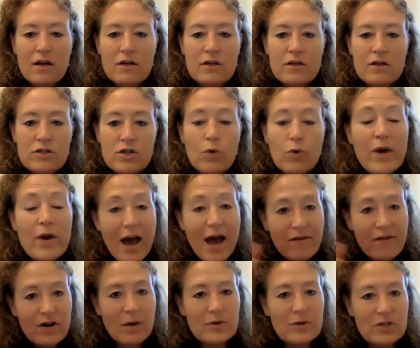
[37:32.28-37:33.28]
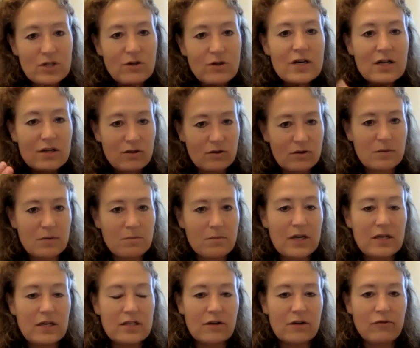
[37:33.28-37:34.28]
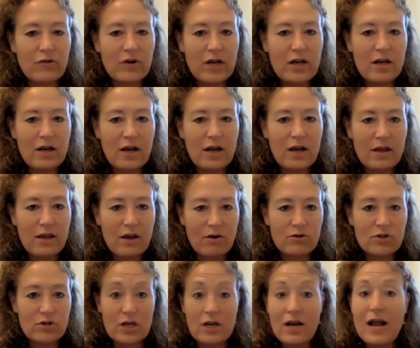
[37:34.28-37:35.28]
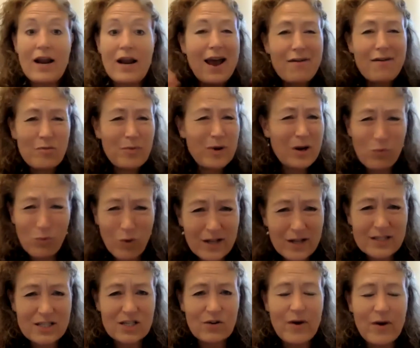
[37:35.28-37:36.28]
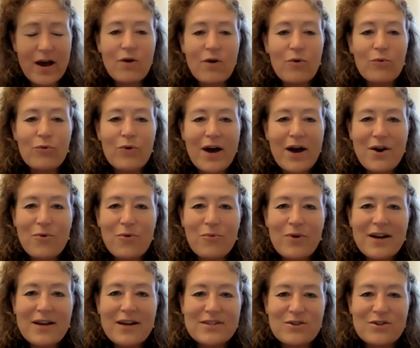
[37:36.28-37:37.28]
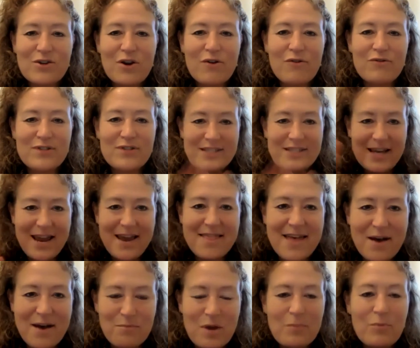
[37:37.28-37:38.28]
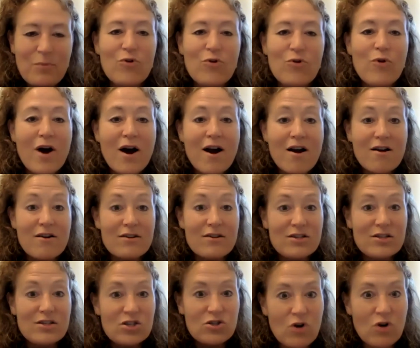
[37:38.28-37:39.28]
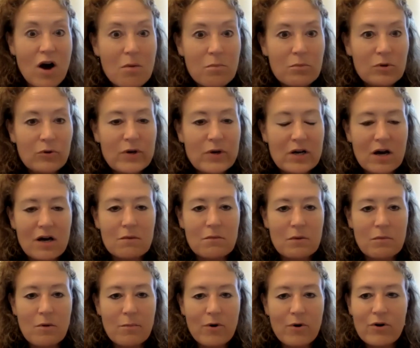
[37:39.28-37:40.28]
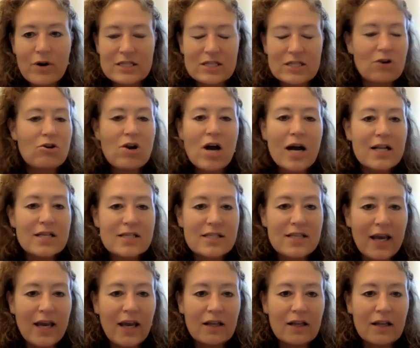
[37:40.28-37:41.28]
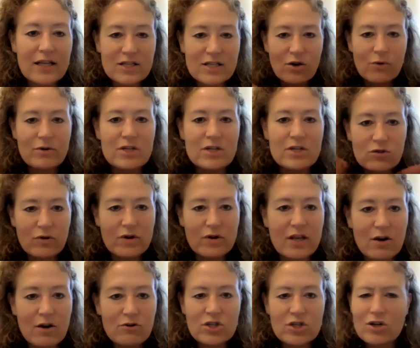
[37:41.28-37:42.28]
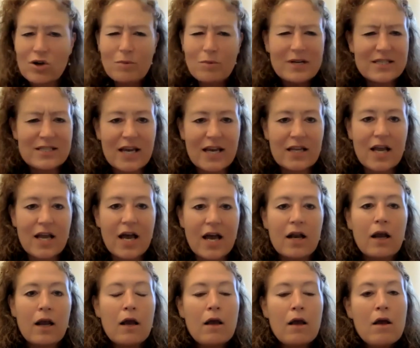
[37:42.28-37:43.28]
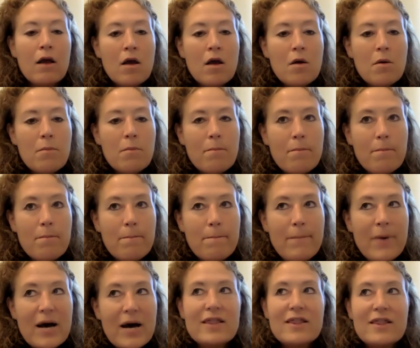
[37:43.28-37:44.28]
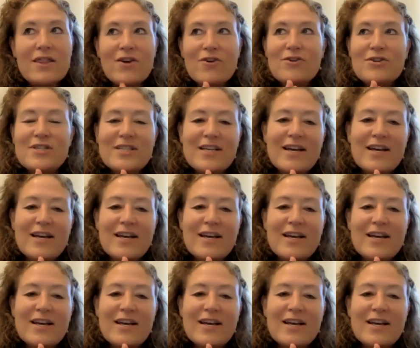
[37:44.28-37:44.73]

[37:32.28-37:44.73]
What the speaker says: so we have an opportunity to do something different in the ocean, and everybody wants to. I don't want to sort of say that people who are strong blue economy proponents are not saying let's go and destroy the ocean. Nobody's saying that. But there's